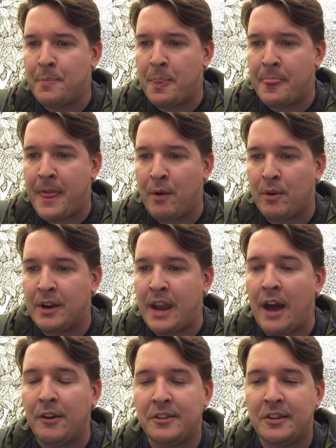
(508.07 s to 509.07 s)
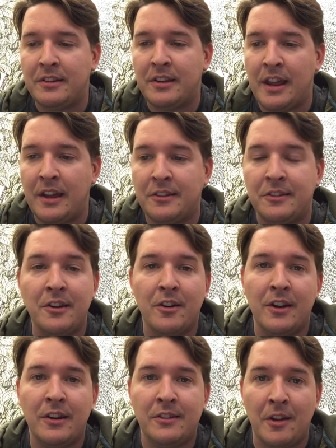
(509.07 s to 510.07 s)
They were announcing today a
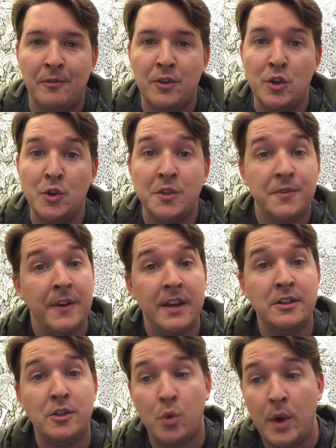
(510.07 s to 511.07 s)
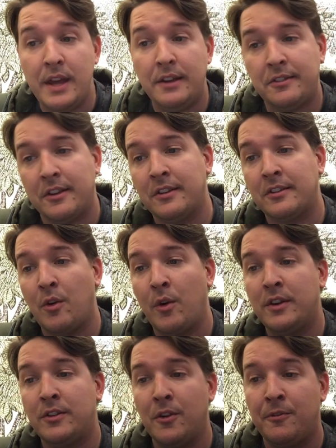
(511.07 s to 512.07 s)
series of newsfeed tweaks that is
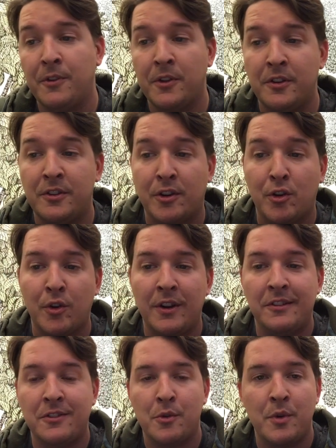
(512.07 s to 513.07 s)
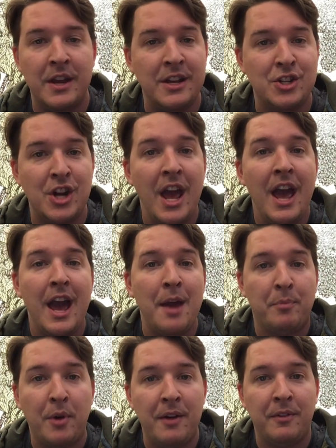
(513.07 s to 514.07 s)
going to further decrease the reach
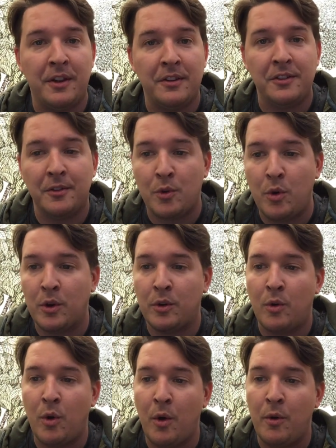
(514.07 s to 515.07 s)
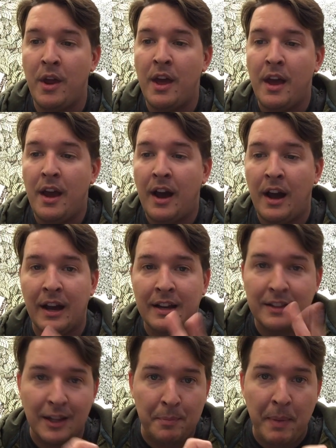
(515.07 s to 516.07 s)
and prevalence of quote-unquote
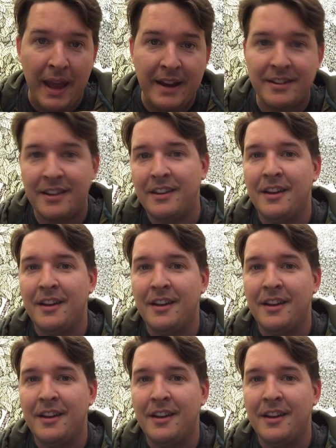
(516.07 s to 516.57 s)
clickbait,